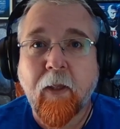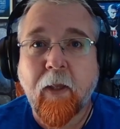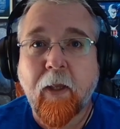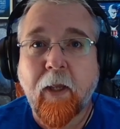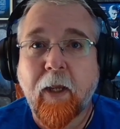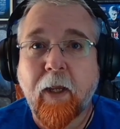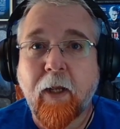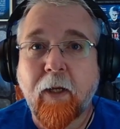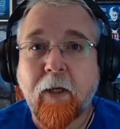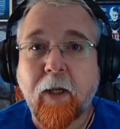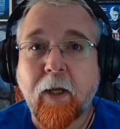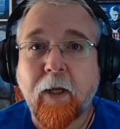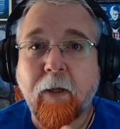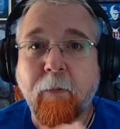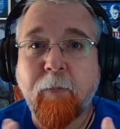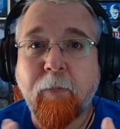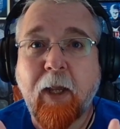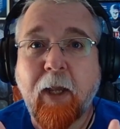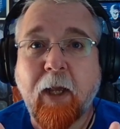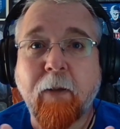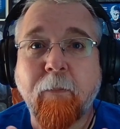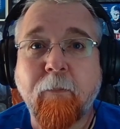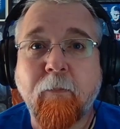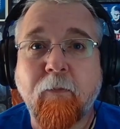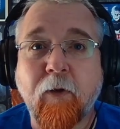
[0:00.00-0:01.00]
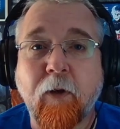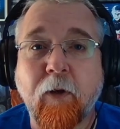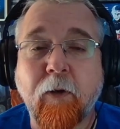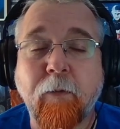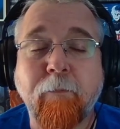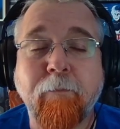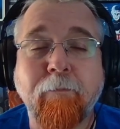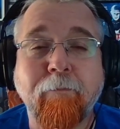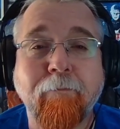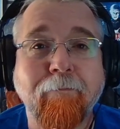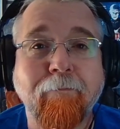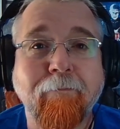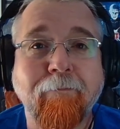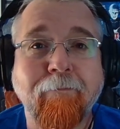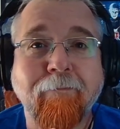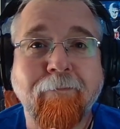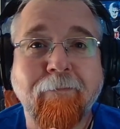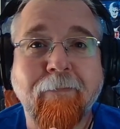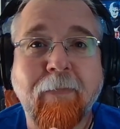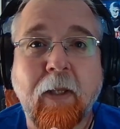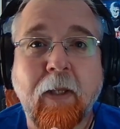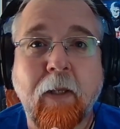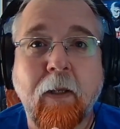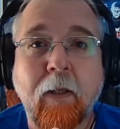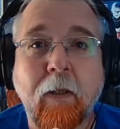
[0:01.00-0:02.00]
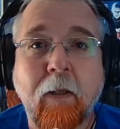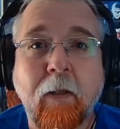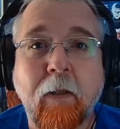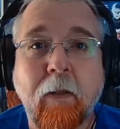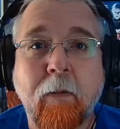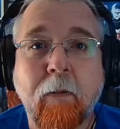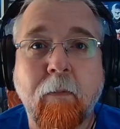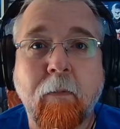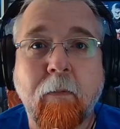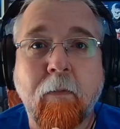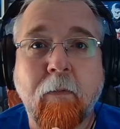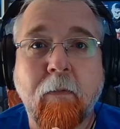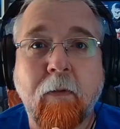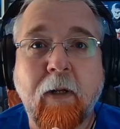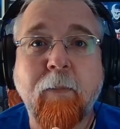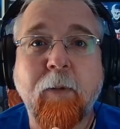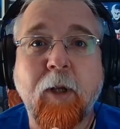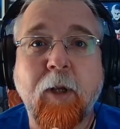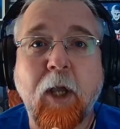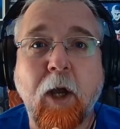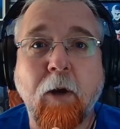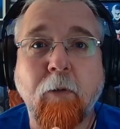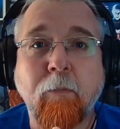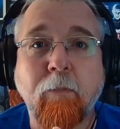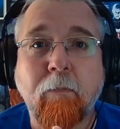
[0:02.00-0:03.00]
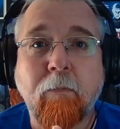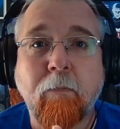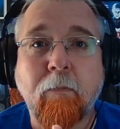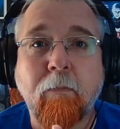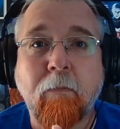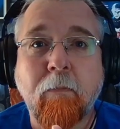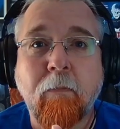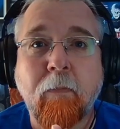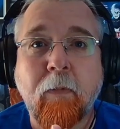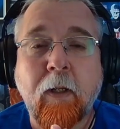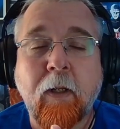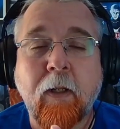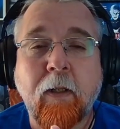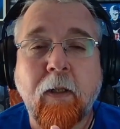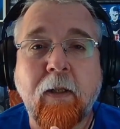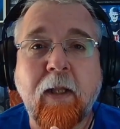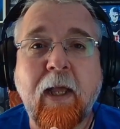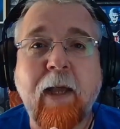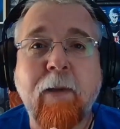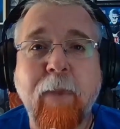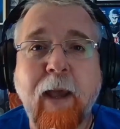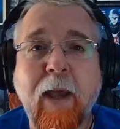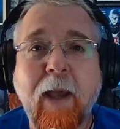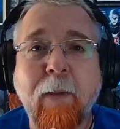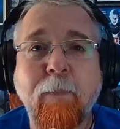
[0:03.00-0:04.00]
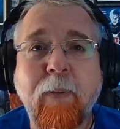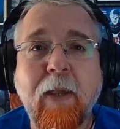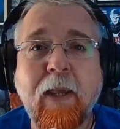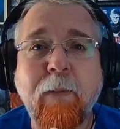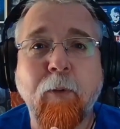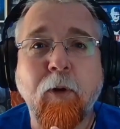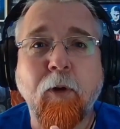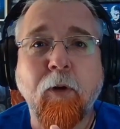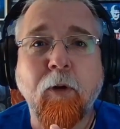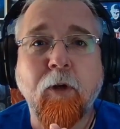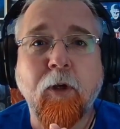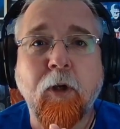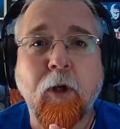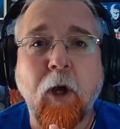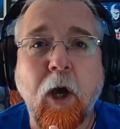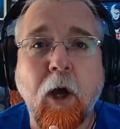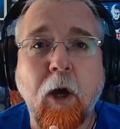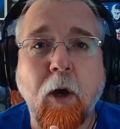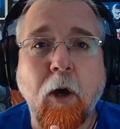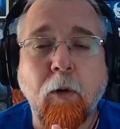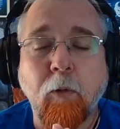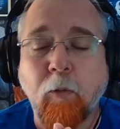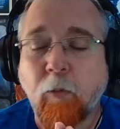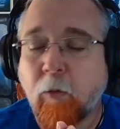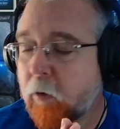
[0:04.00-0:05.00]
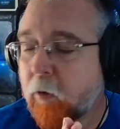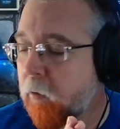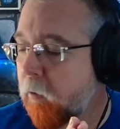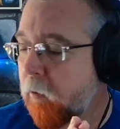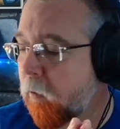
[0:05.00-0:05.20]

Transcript: And uh, yeah, so let them go. Let my people go.